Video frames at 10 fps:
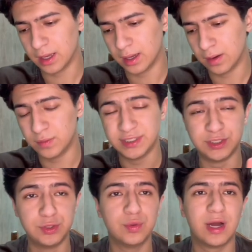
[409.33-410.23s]
with
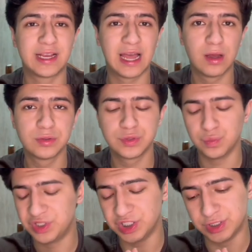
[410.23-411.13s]
2 accounts,
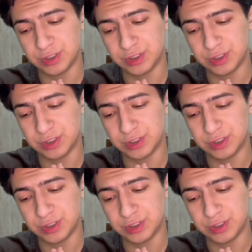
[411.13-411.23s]
which is